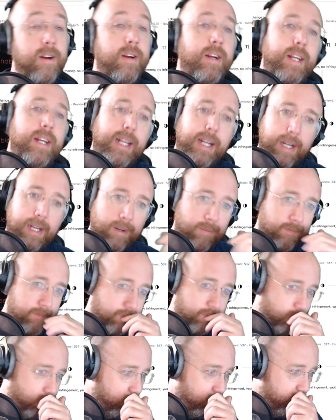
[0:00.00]
You know,
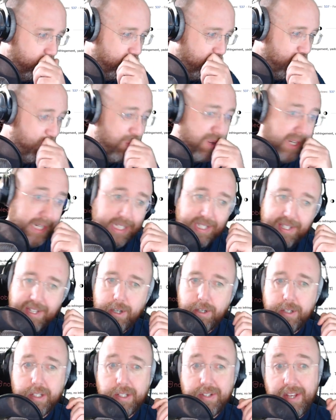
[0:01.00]
what is
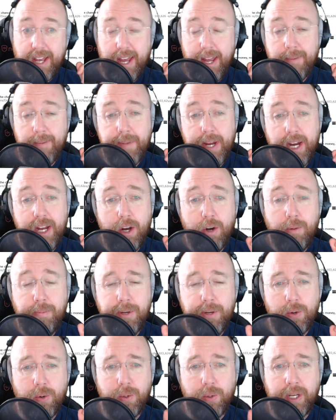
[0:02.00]
there to say? I hope
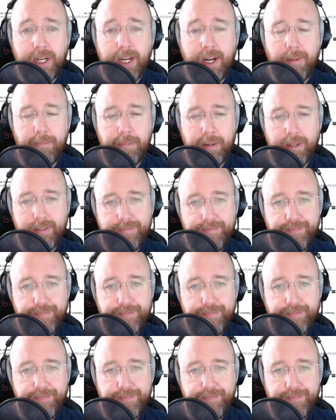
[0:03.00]
you're holding up.